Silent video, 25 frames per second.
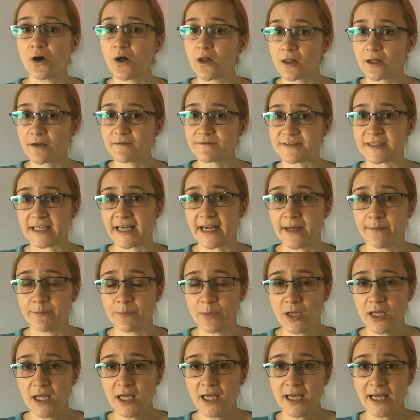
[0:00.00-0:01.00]
all of them,
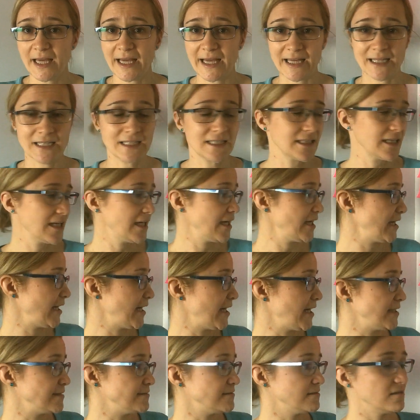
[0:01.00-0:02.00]
and
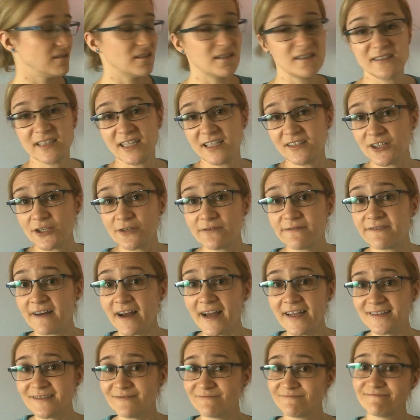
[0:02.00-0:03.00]
then you're
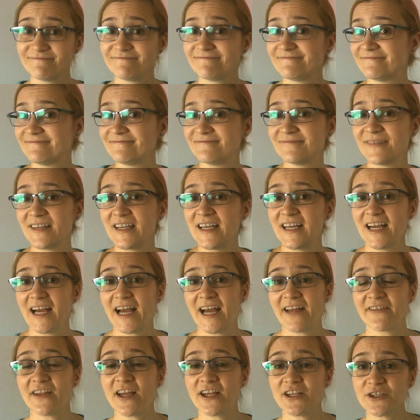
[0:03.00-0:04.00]
fine.
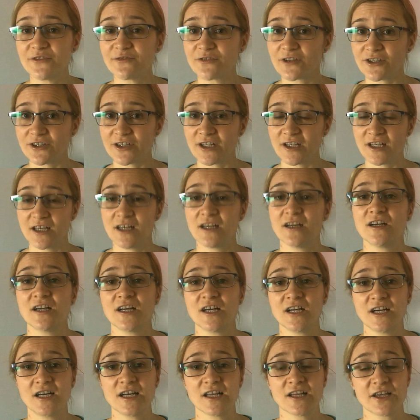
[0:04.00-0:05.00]
And then you've got
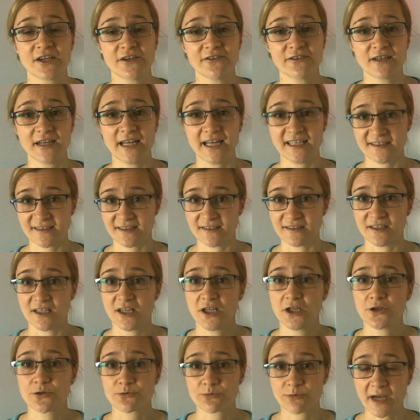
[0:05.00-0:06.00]
a good
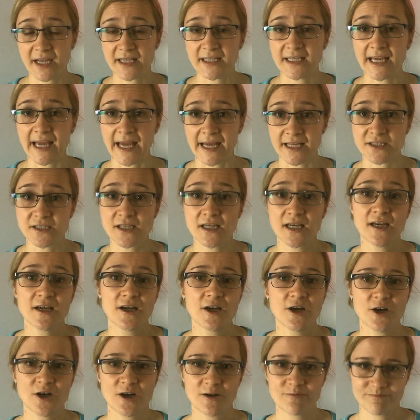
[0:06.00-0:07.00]
lesson ready and
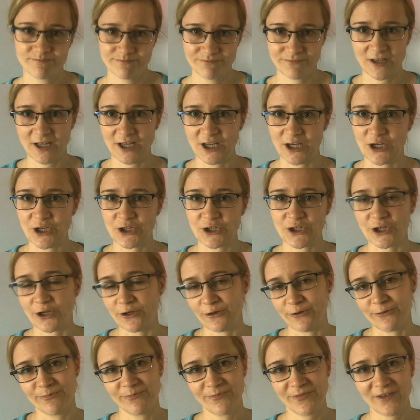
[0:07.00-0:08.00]

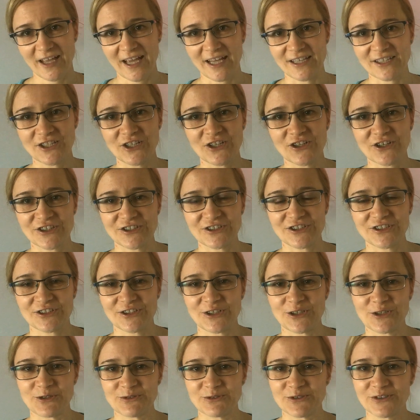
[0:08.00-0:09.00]
go. And you can just,
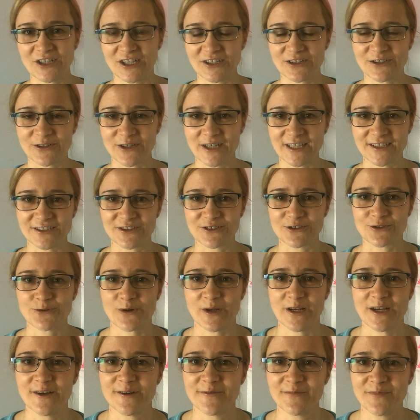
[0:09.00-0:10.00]
start your lesson
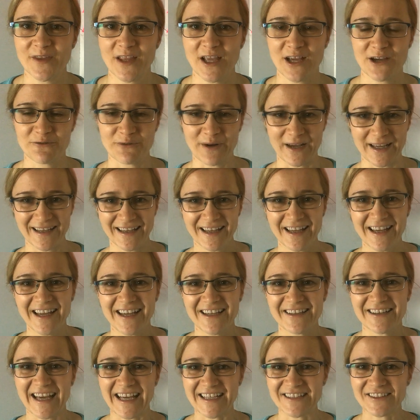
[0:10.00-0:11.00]
straight away.
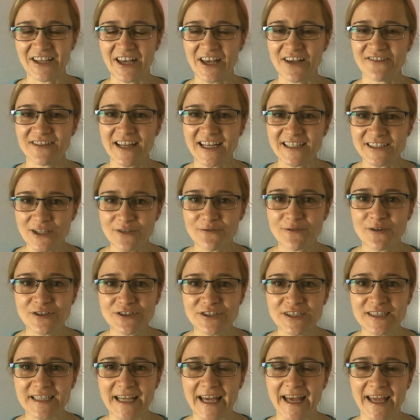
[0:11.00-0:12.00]
Okay, so that's all for
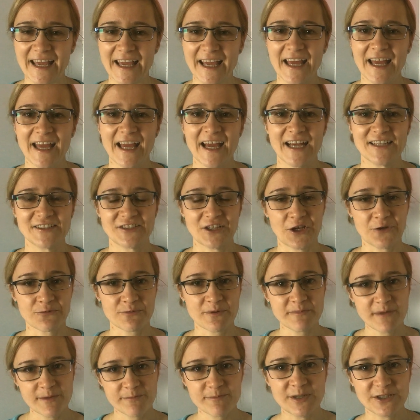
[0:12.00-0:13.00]
today. So
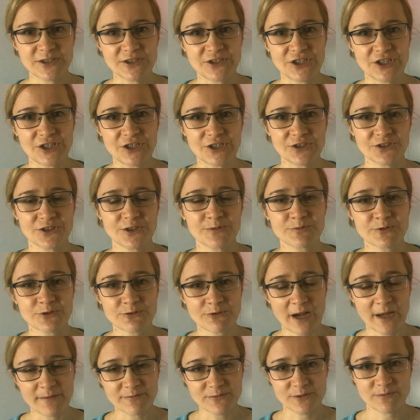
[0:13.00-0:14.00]
remember to
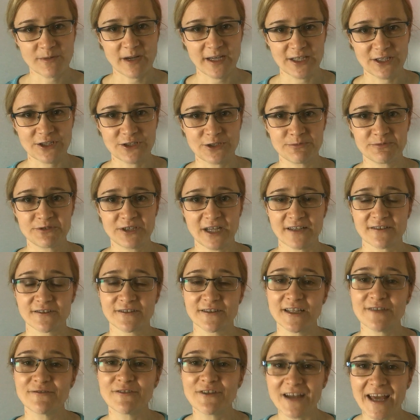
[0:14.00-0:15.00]
subscribe to my YouTube channel.
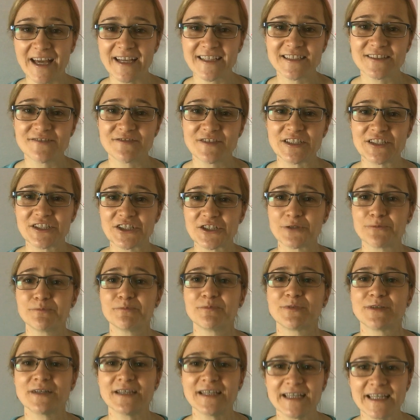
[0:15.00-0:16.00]
If you like this video,
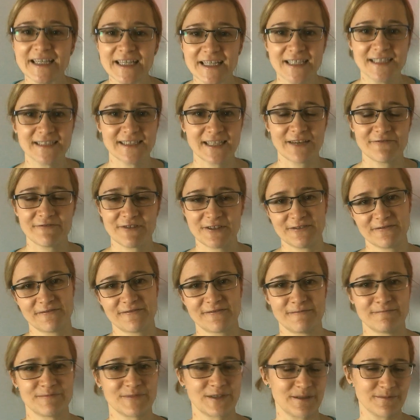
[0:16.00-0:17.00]
please give it a
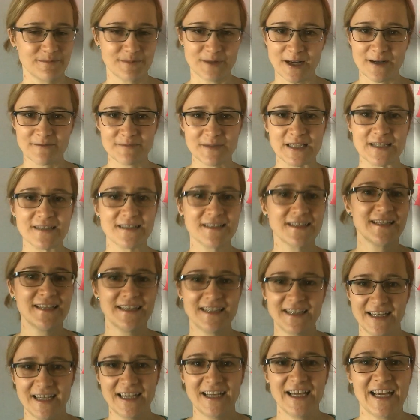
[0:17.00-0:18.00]
thumbs up. I mean,
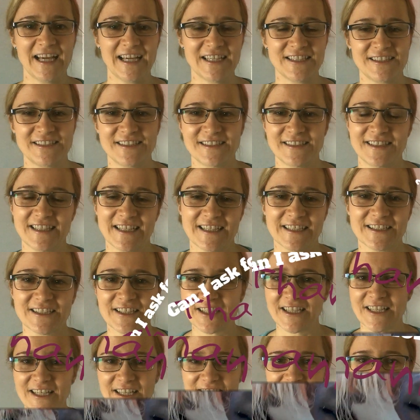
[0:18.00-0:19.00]
it's just actually,